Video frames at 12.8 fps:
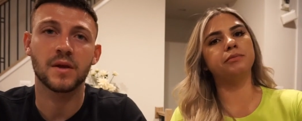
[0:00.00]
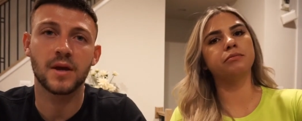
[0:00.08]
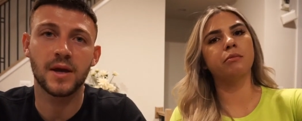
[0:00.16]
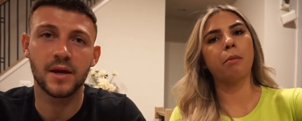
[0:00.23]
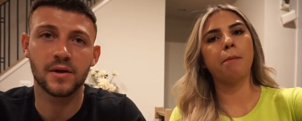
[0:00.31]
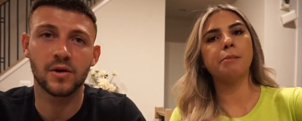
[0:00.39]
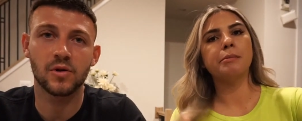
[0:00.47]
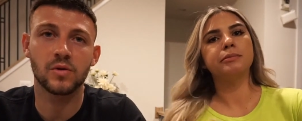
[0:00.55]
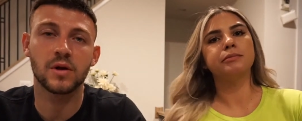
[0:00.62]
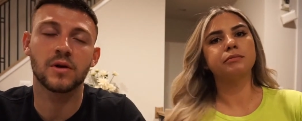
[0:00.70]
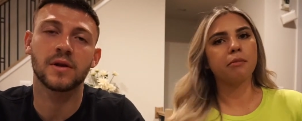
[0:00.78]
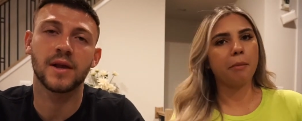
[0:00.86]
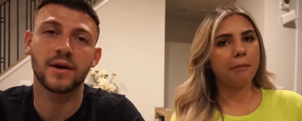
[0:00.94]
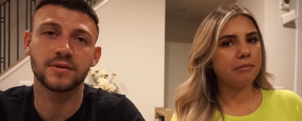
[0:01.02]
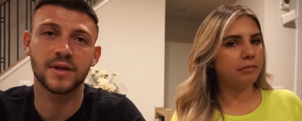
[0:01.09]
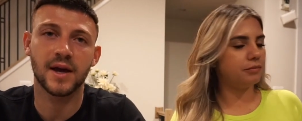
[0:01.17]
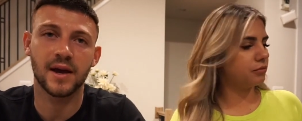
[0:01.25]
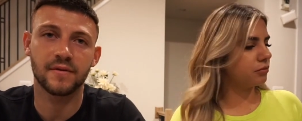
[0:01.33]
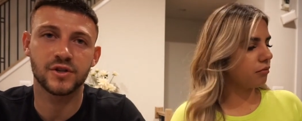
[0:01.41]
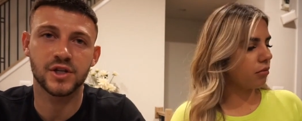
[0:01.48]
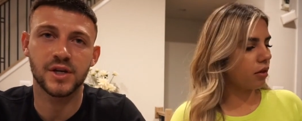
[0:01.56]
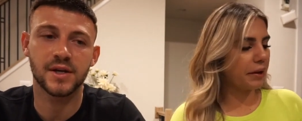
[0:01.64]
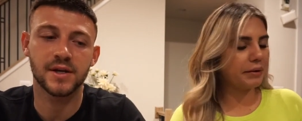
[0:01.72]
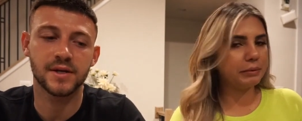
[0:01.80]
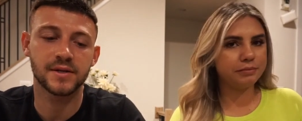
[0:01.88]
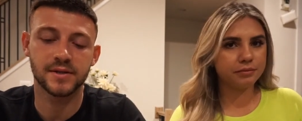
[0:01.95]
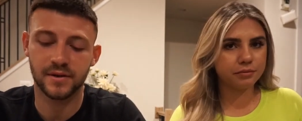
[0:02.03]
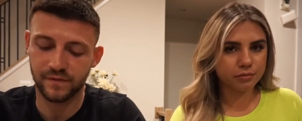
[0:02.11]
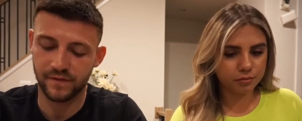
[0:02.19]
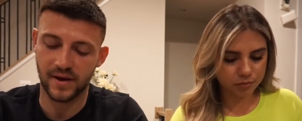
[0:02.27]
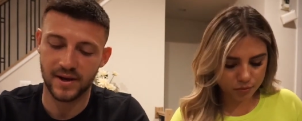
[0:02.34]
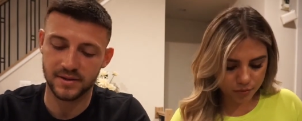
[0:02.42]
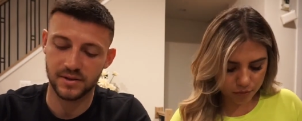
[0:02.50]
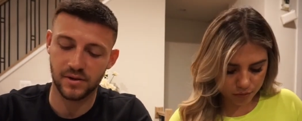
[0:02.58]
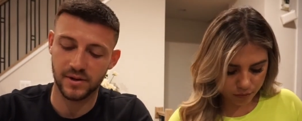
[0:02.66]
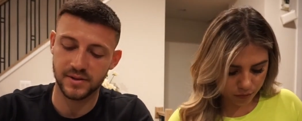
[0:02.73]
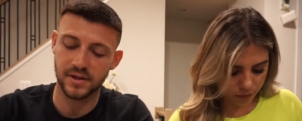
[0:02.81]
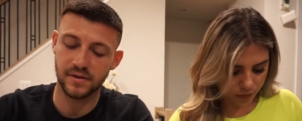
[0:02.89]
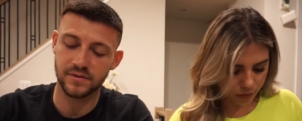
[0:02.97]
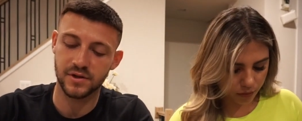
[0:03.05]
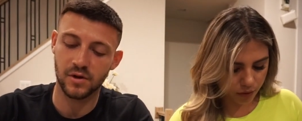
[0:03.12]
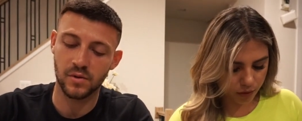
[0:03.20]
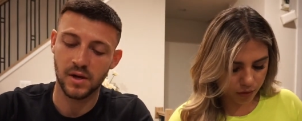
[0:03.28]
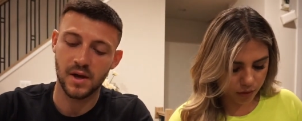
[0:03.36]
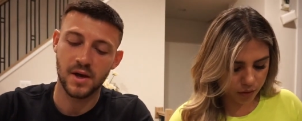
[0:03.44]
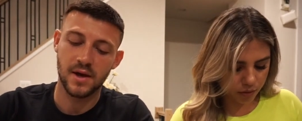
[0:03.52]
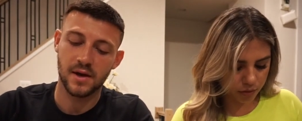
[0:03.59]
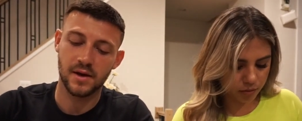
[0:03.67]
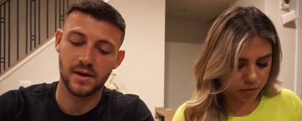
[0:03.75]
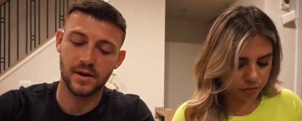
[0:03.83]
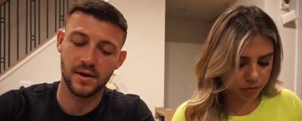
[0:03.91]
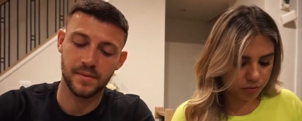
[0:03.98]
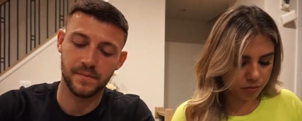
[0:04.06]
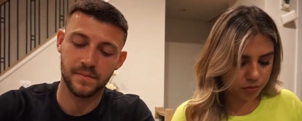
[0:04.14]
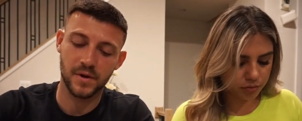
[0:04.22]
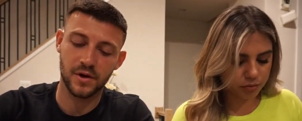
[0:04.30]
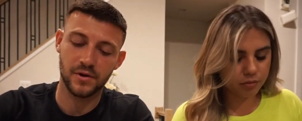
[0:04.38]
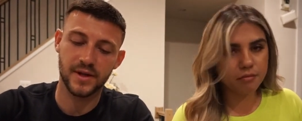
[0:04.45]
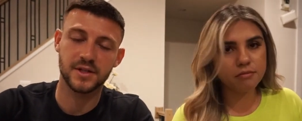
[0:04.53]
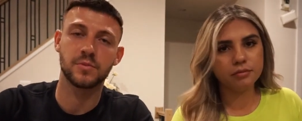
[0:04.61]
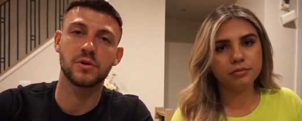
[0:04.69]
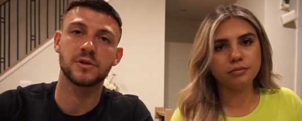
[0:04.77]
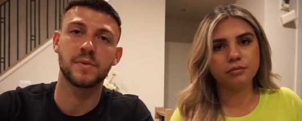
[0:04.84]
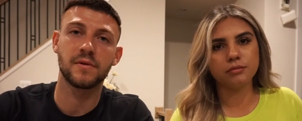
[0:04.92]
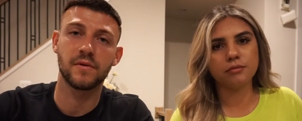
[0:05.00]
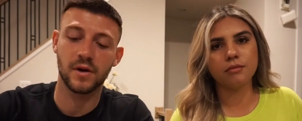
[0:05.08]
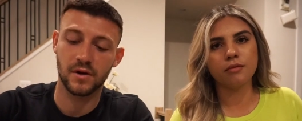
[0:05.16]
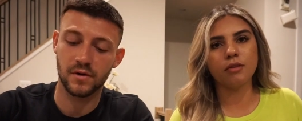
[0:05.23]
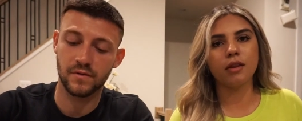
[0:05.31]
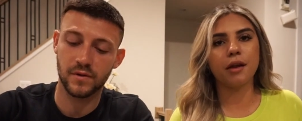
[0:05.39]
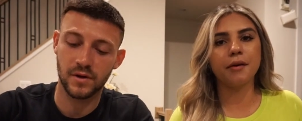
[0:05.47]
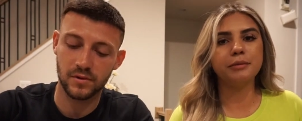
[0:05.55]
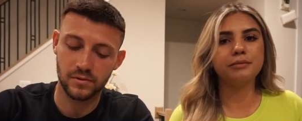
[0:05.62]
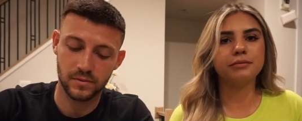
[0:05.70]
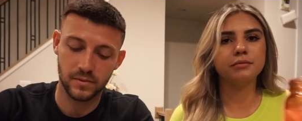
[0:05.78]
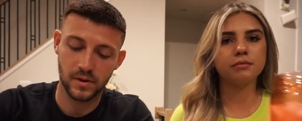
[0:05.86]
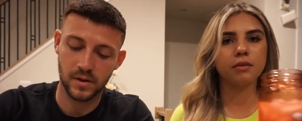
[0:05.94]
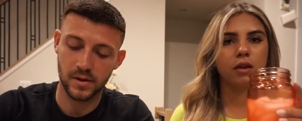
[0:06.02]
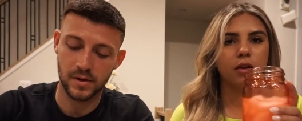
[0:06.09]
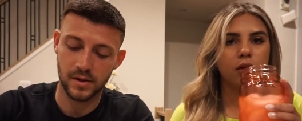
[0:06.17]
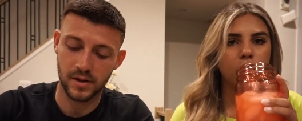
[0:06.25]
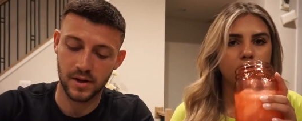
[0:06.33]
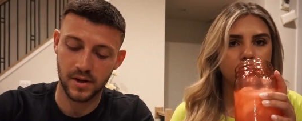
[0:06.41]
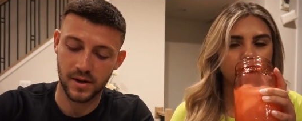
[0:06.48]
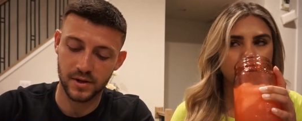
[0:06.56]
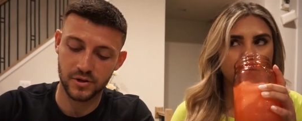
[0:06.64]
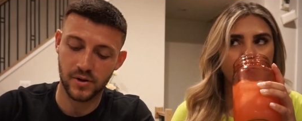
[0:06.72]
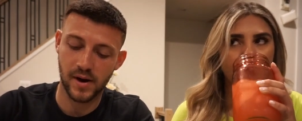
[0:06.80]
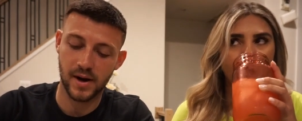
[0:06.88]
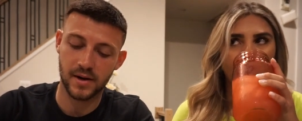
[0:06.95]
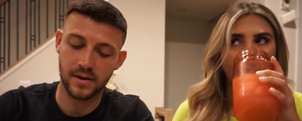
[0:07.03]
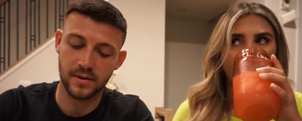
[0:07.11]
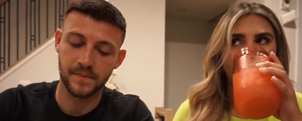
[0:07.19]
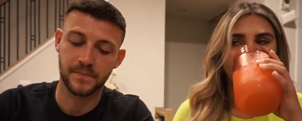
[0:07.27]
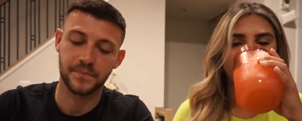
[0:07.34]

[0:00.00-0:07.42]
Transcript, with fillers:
Speaker 1: keto, you're allowed to have cheese and fats and all that stuff. So, um, you know, that's supposed to be very good for you. Uh, and I try and